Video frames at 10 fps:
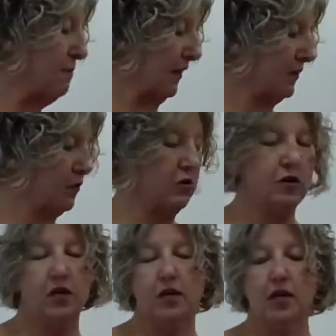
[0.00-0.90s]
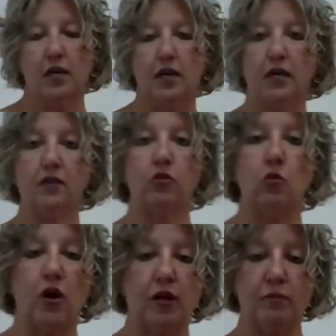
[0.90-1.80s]
mixer, either
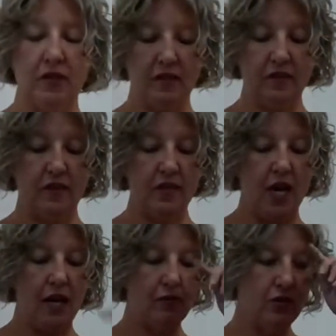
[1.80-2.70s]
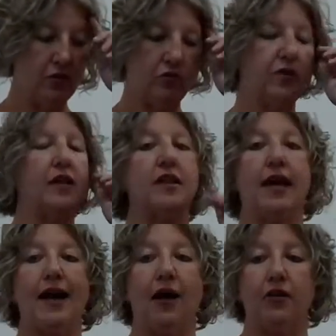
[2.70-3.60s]
one, but this is the time to get
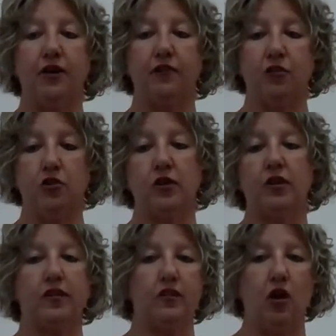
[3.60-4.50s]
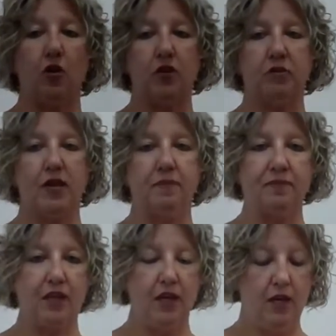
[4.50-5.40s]
that out if you're doing this along with me.
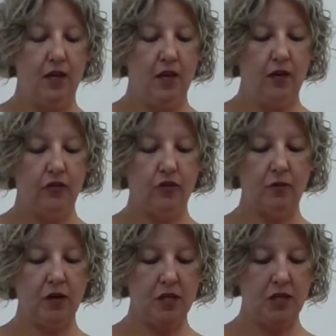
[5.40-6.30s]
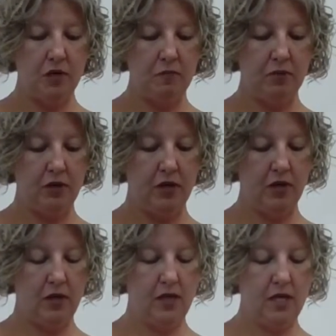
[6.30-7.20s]
So I'm gonna dump
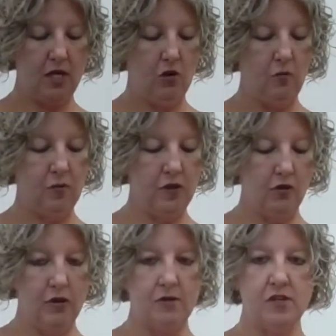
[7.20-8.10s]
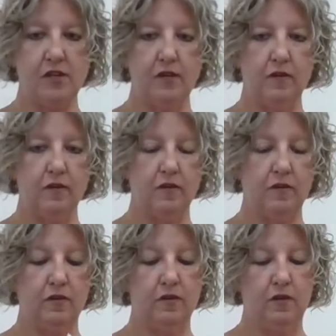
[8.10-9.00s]
the, open the cream
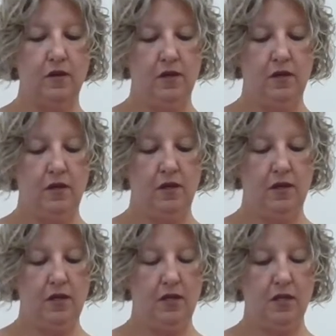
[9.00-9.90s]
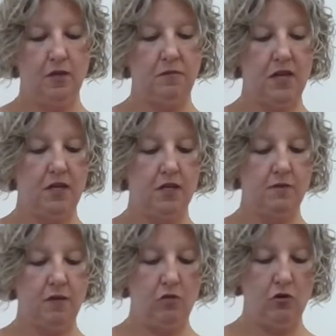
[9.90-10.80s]
cheese and dump that into
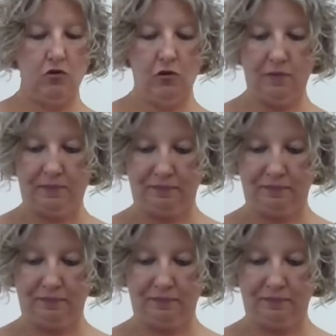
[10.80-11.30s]
my bowl.